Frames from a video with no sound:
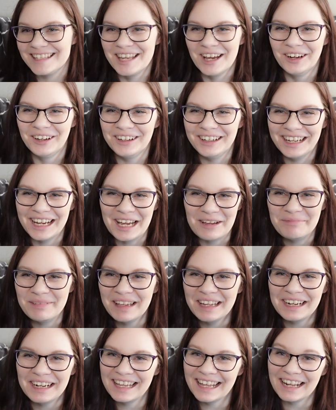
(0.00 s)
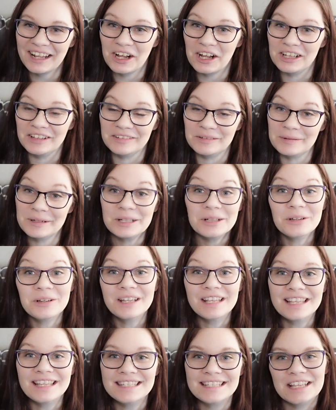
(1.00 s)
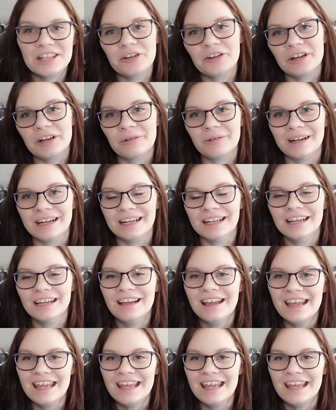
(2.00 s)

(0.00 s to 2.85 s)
so I plan on getting all of them, including the Slytherin one,